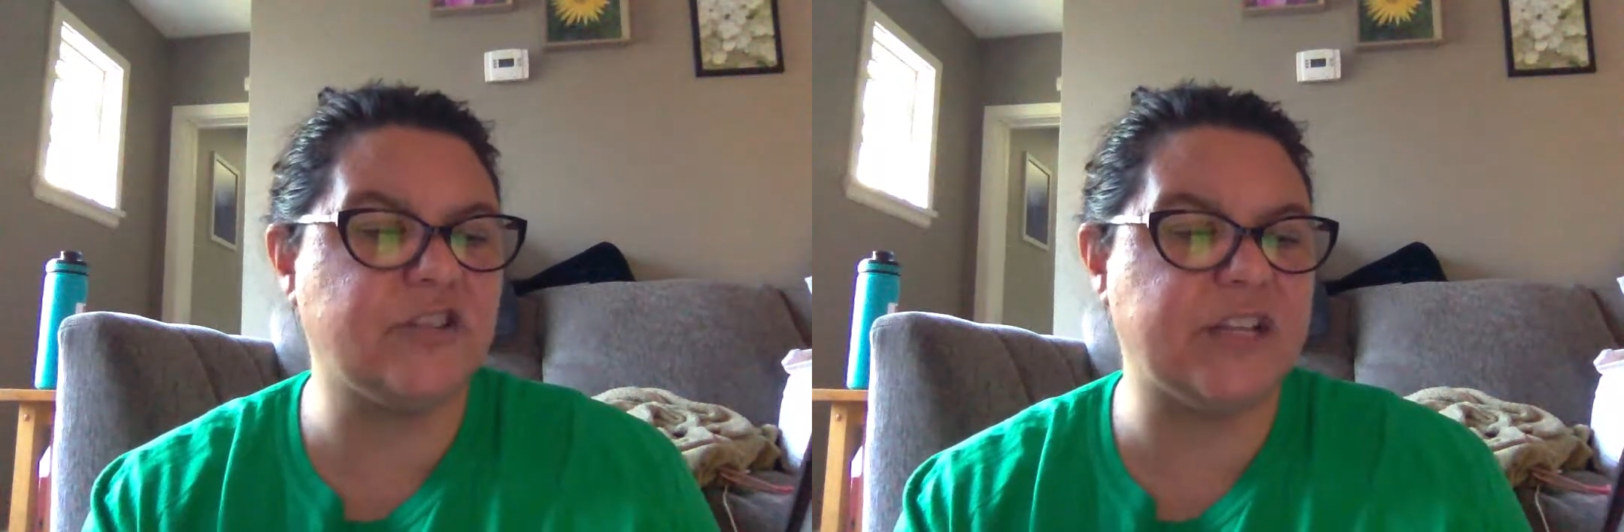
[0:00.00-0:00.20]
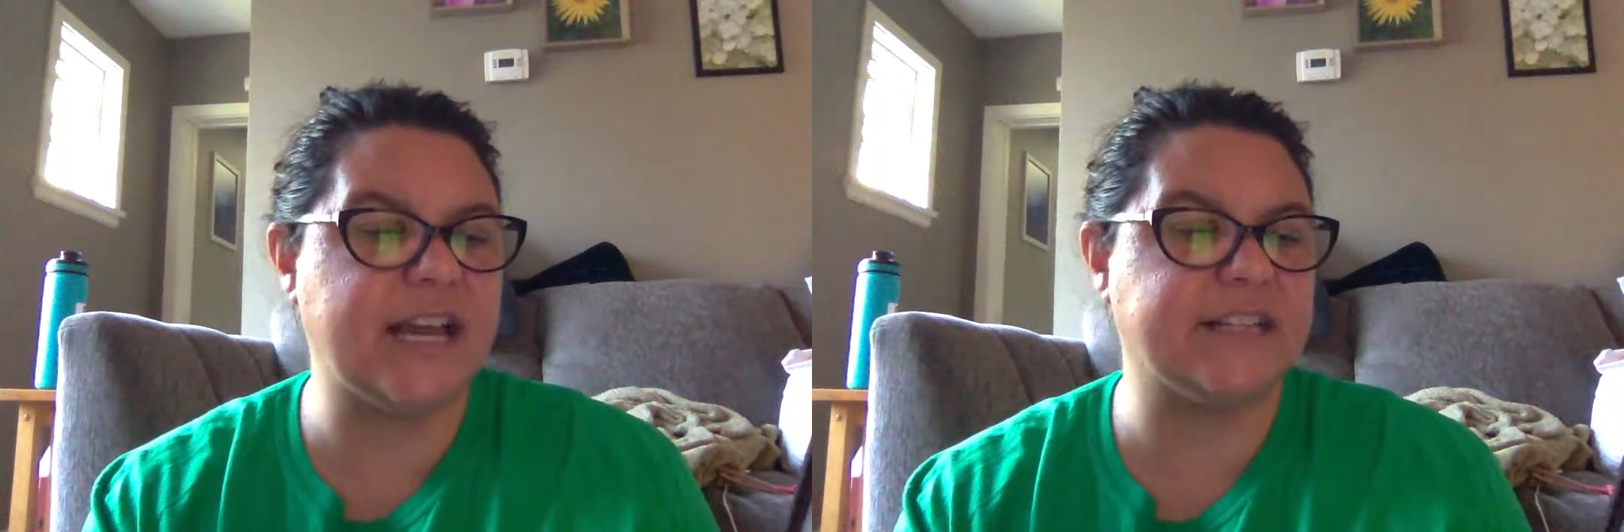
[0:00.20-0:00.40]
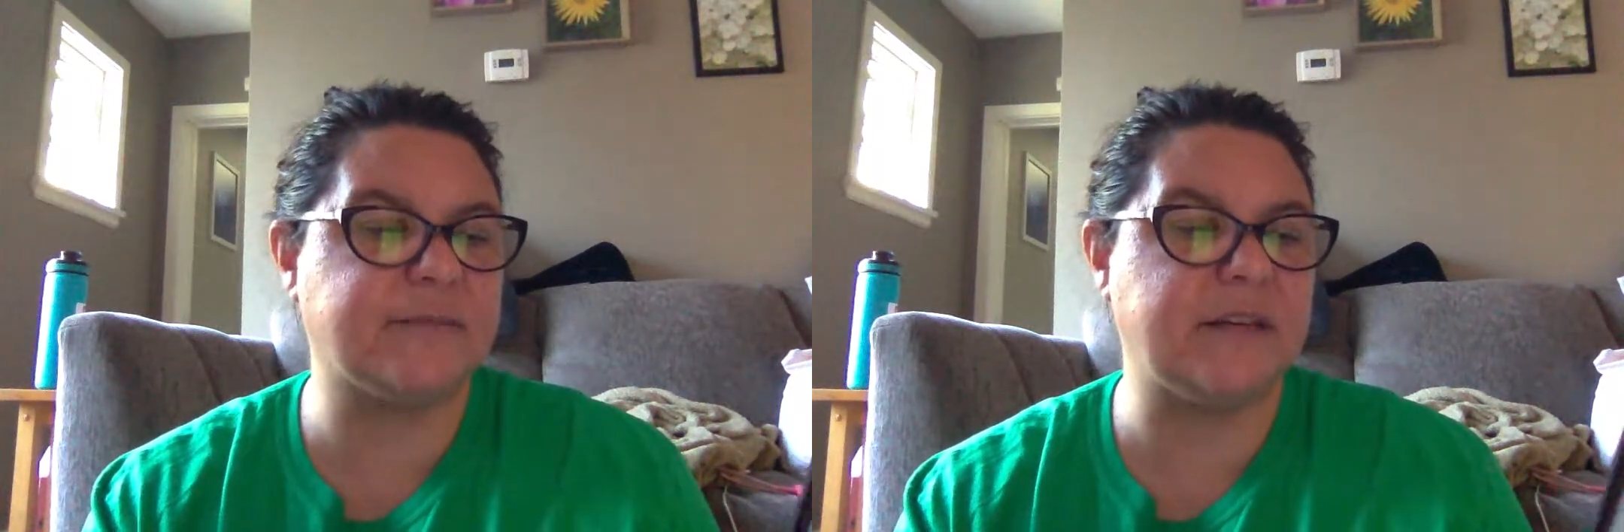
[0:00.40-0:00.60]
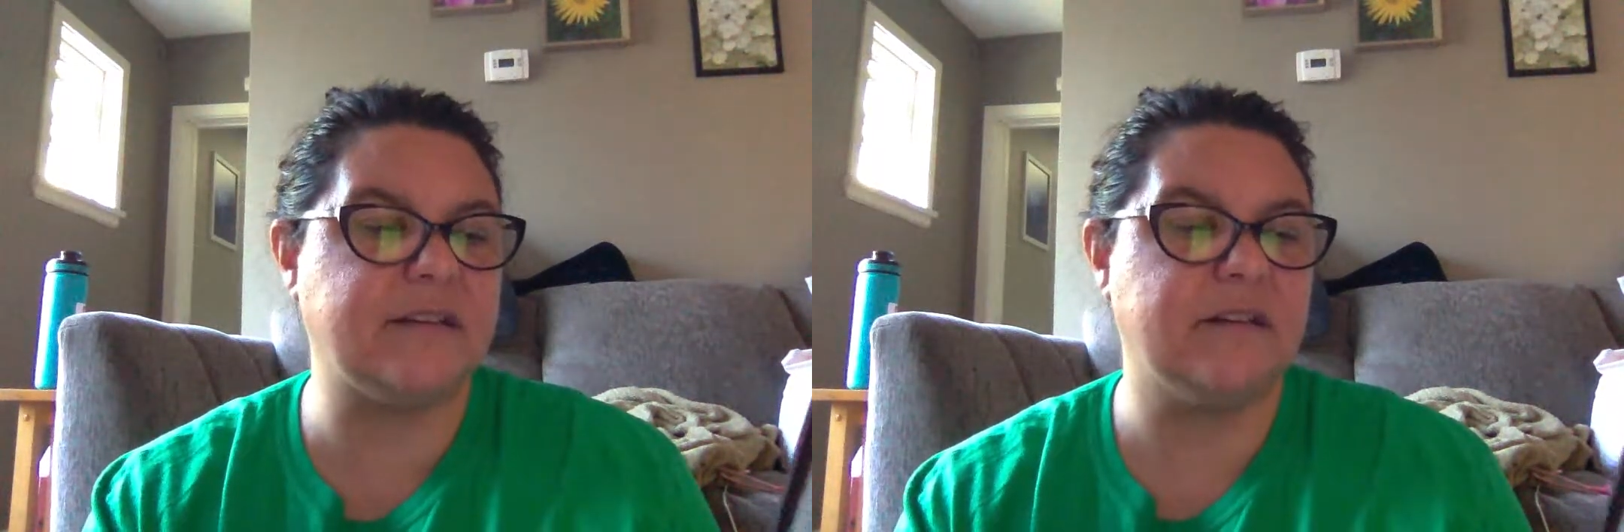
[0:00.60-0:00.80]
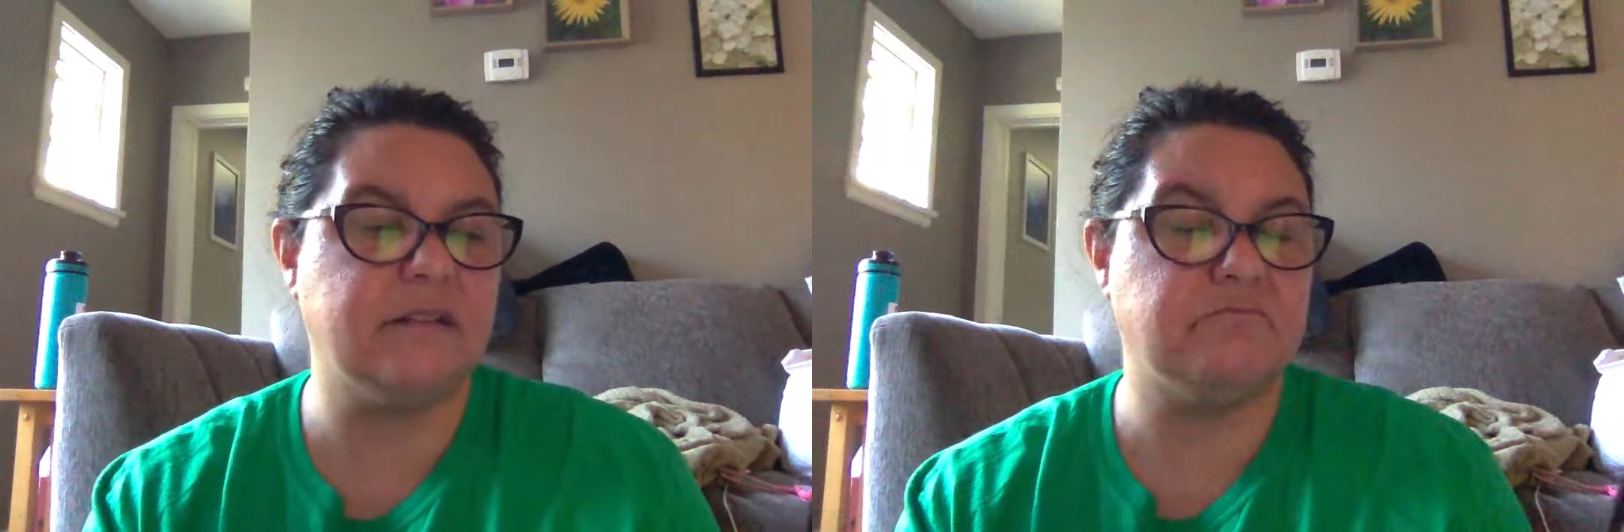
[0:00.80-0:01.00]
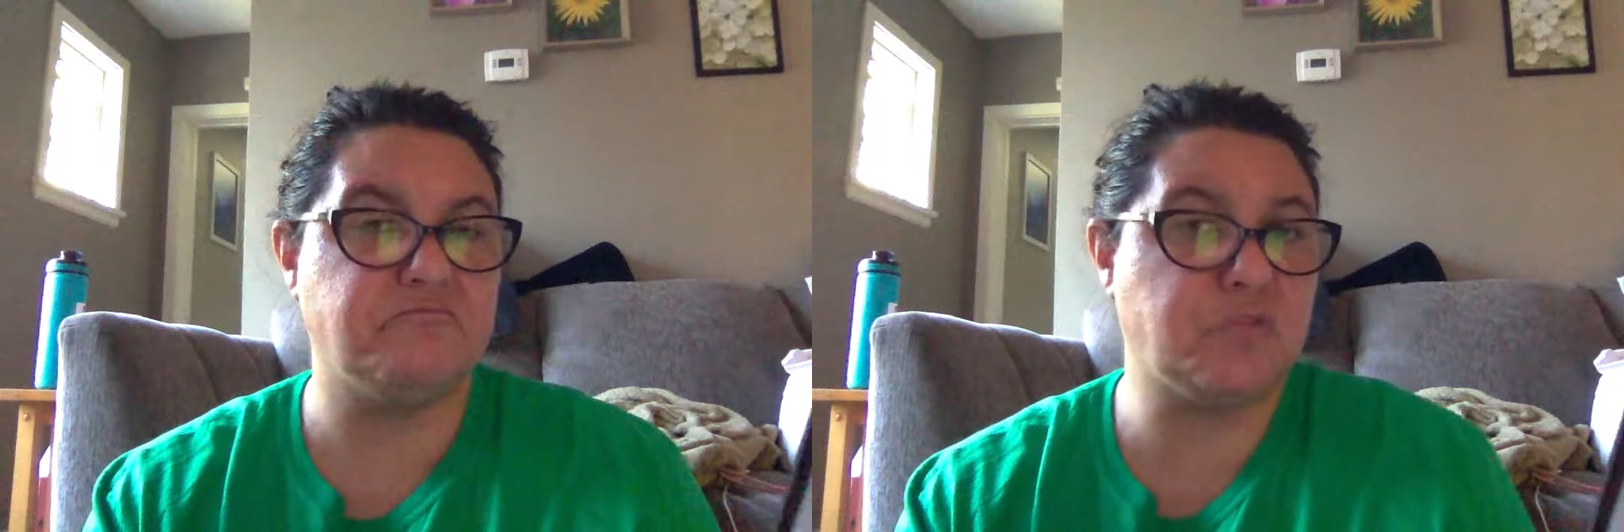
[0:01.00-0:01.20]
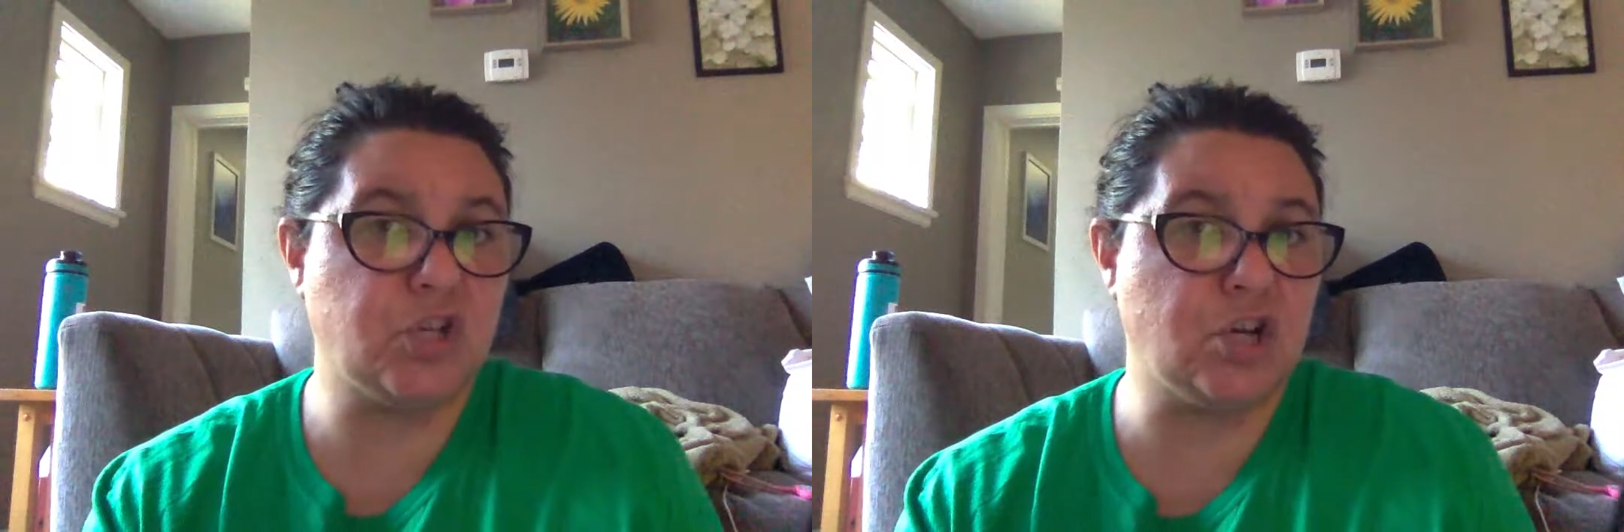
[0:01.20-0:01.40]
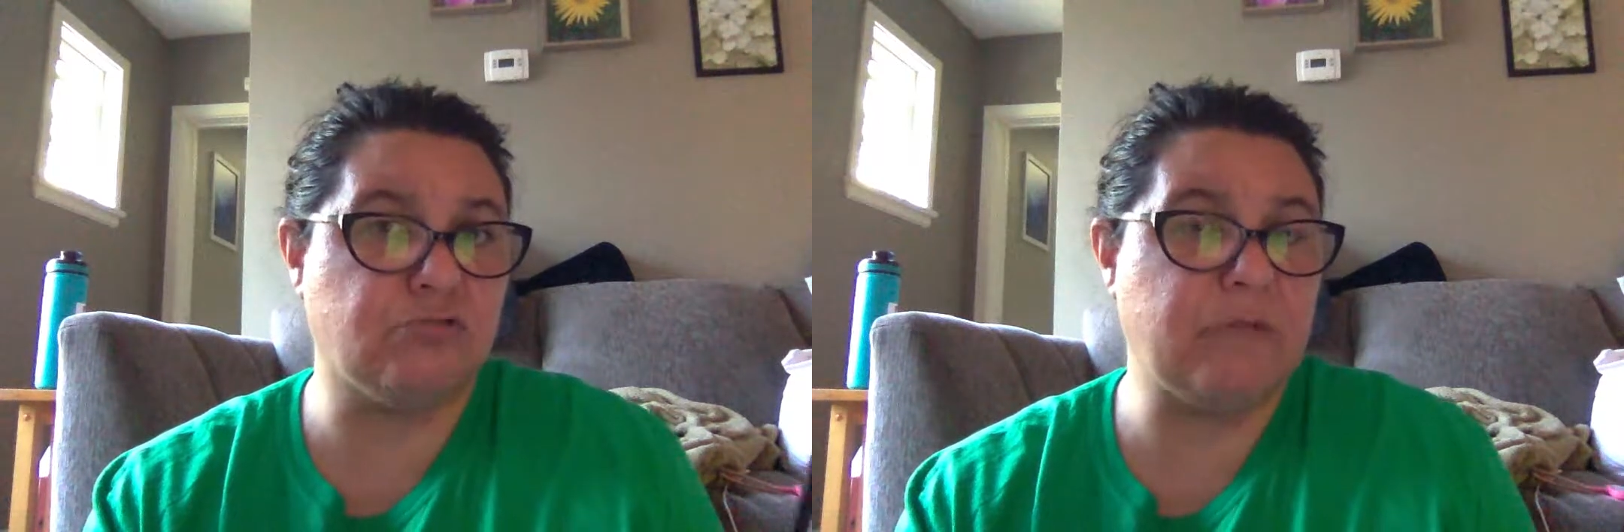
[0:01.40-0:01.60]
She asked me.
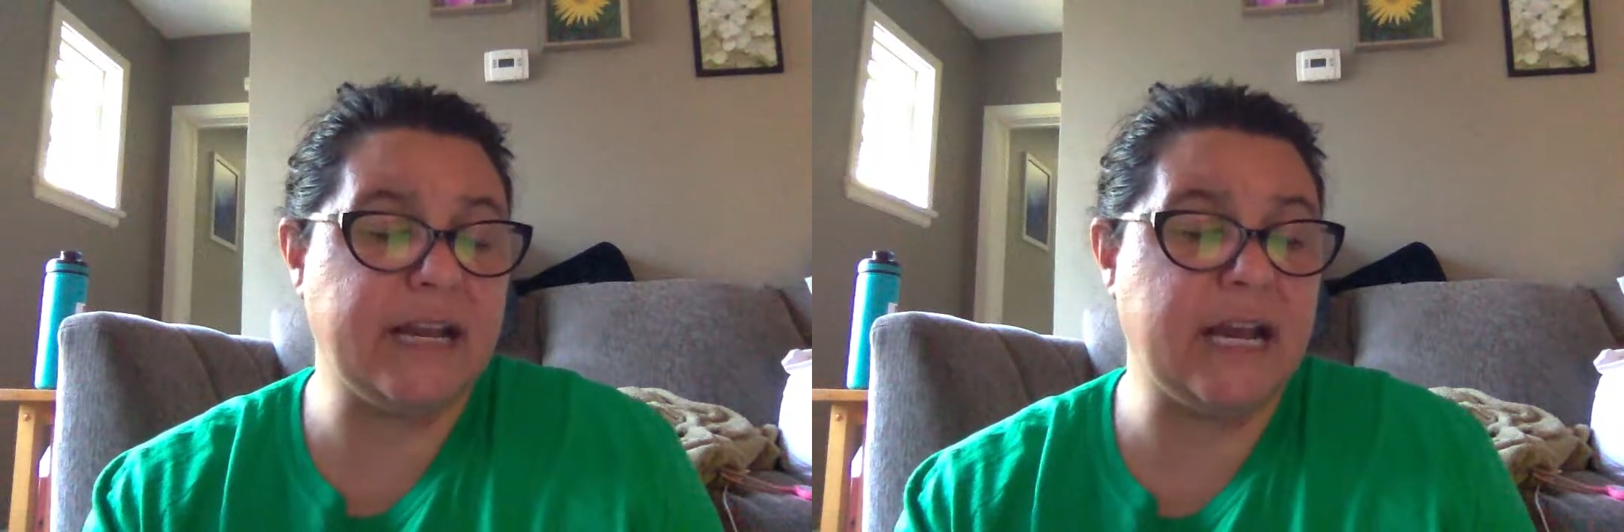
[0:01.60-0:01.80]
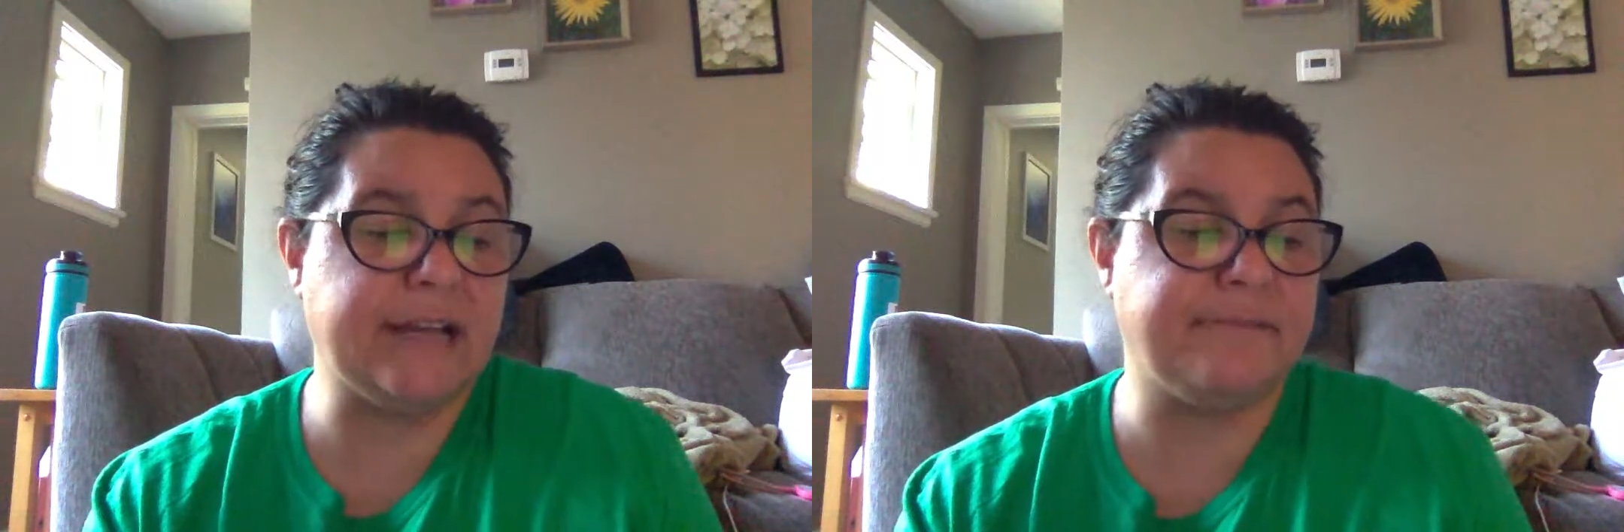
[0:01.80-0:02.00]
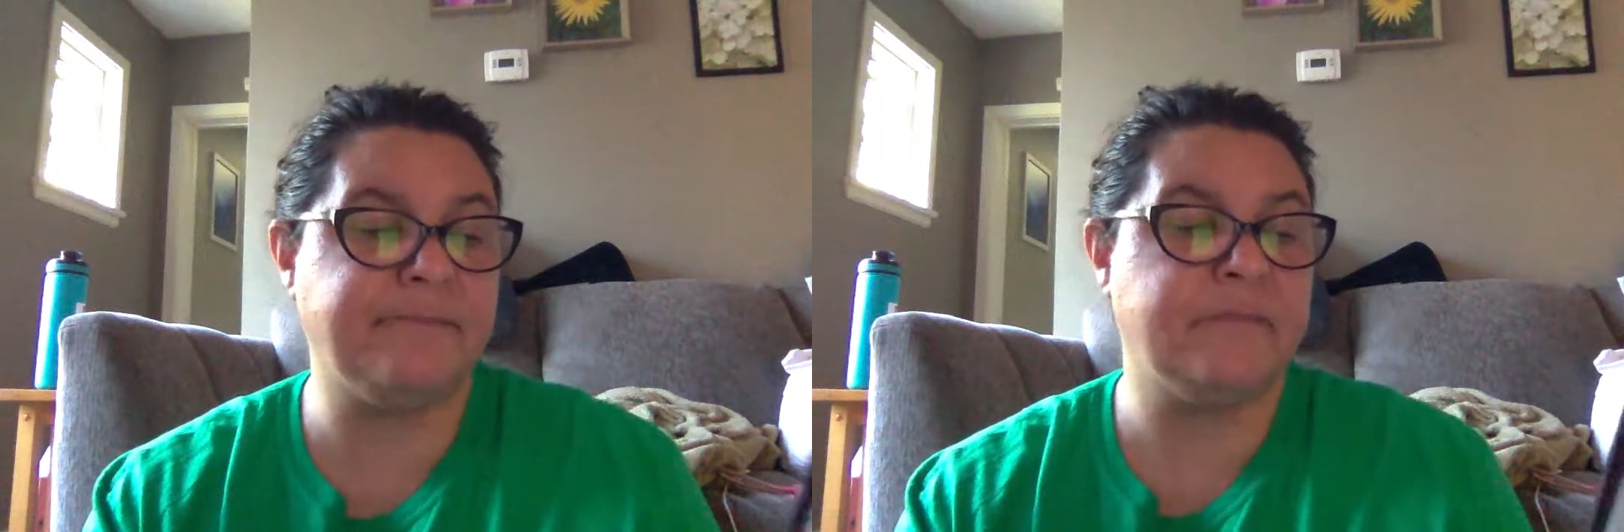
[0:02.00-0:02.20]
Sure, why not?